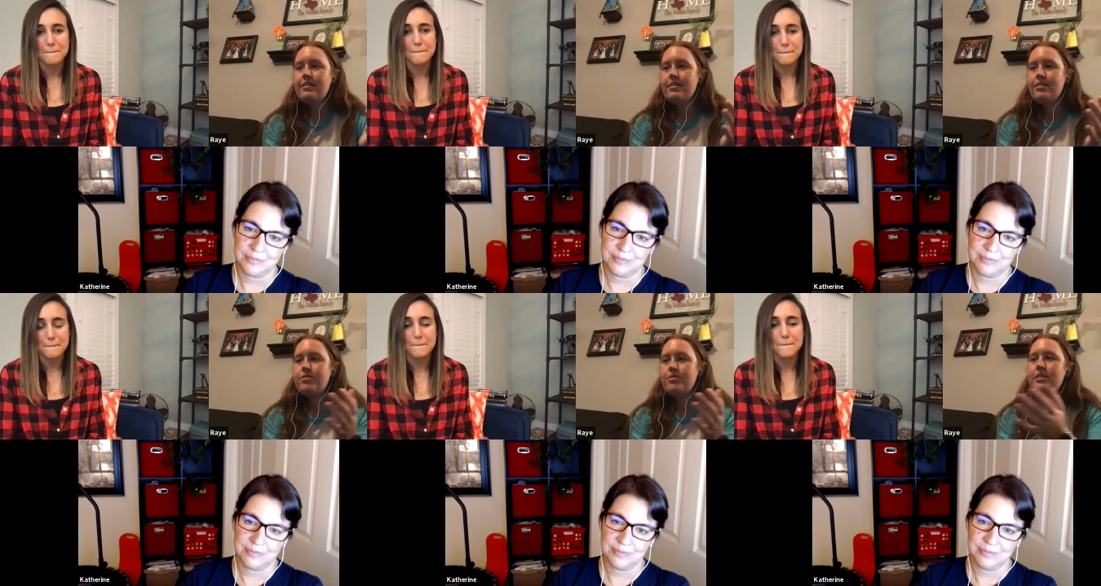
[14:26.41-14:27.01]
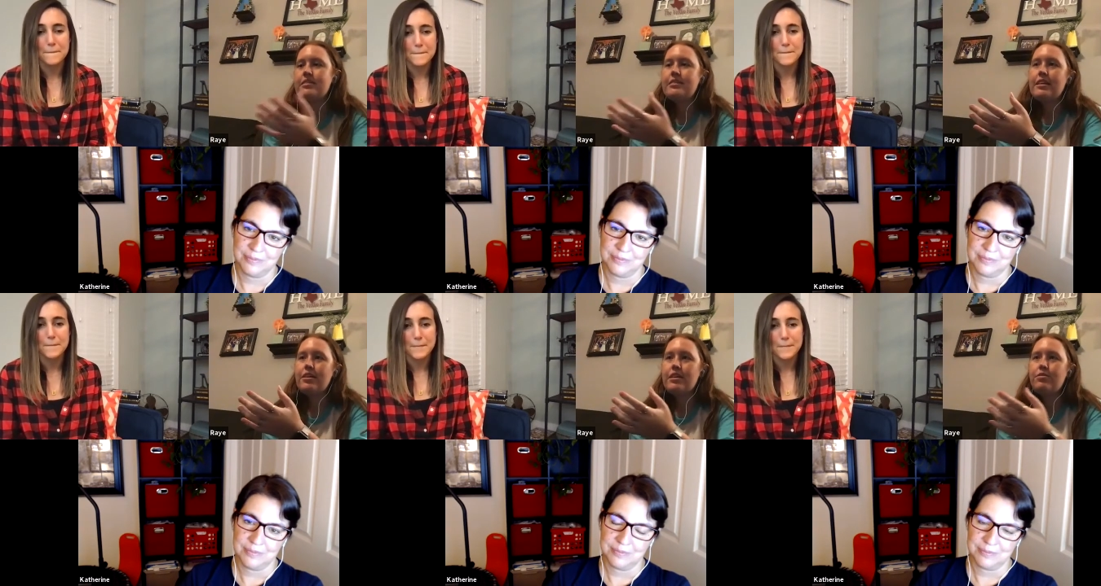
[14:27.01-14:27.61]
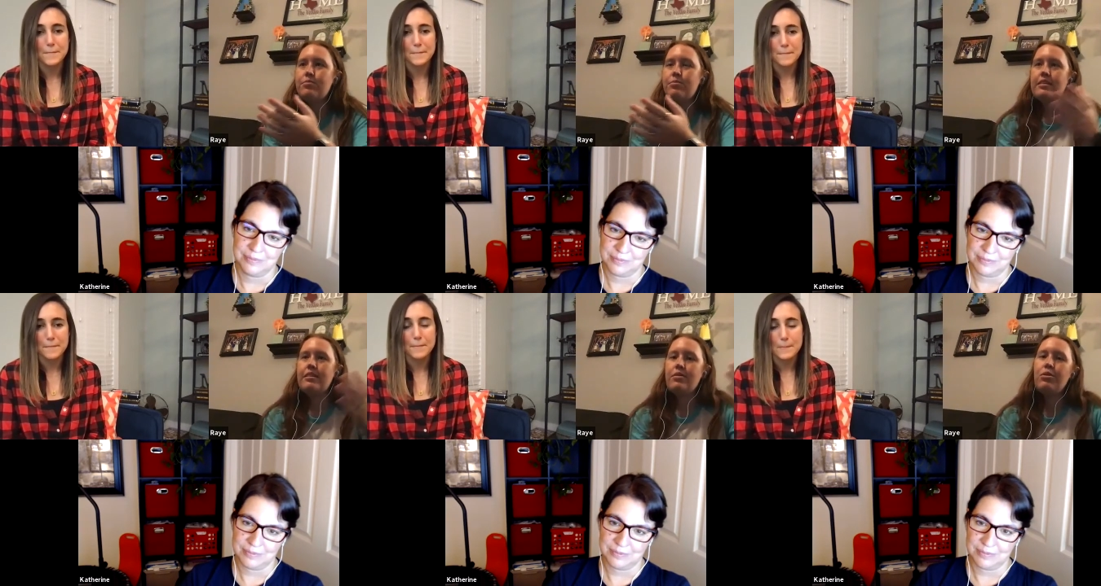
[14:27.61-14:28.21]
Speaker 1: you know she's seeing all this but
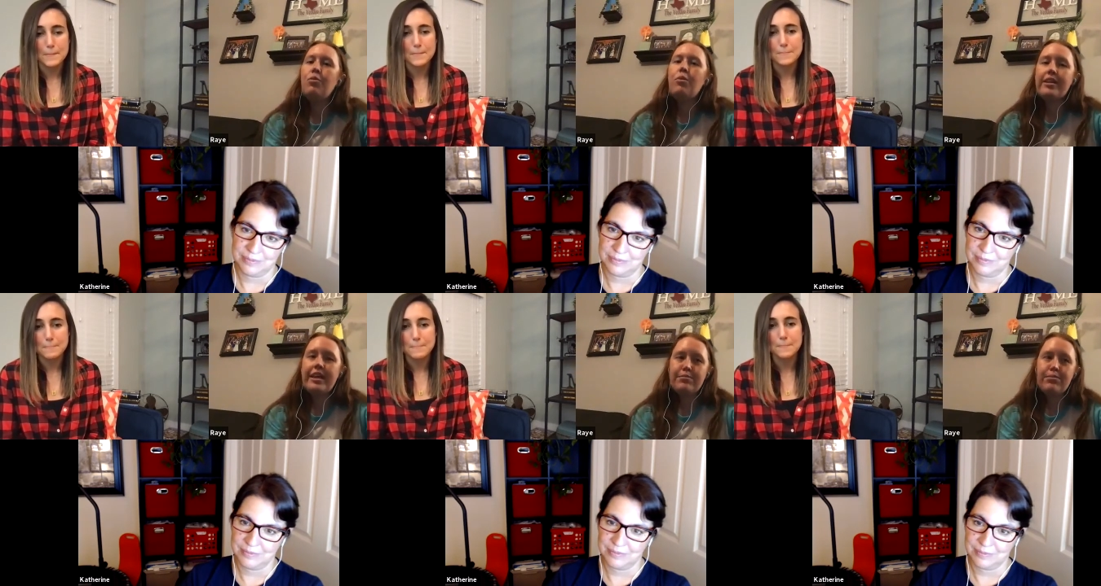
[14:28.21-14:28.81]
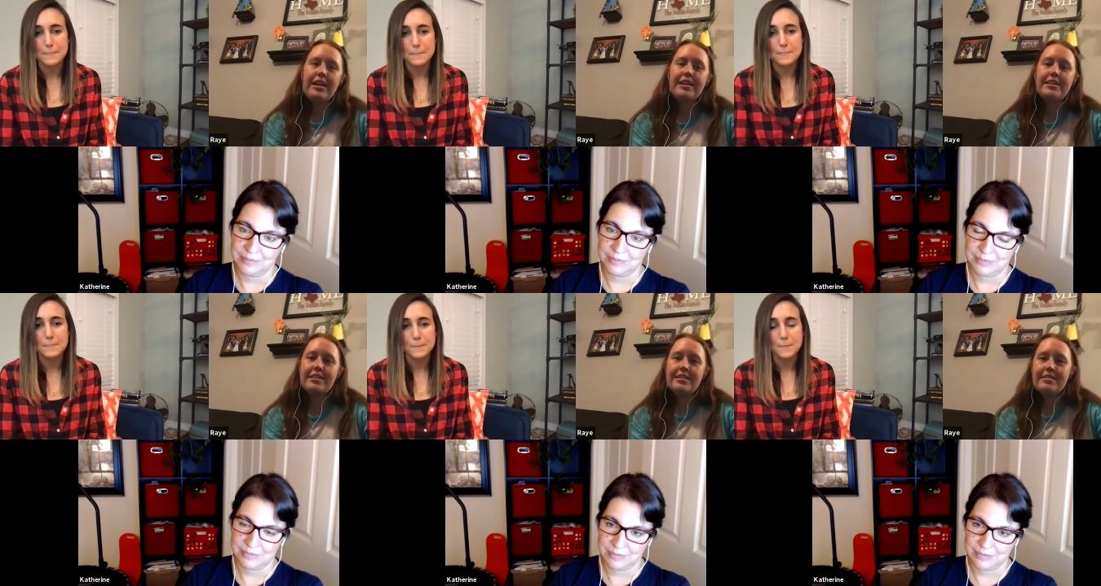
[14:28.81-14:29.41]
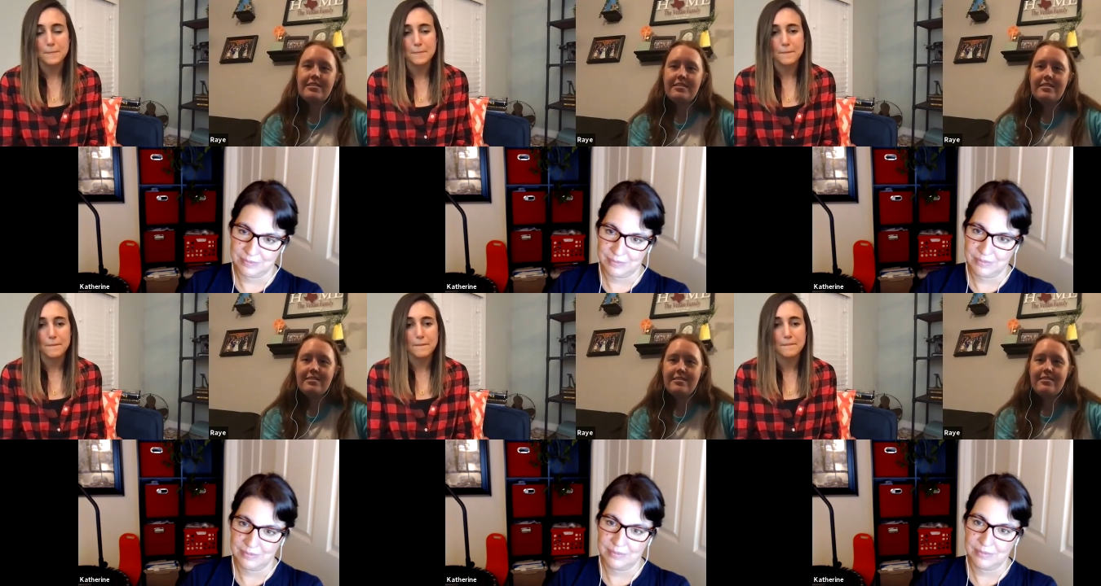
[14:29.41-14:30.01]
the, you know one explanation is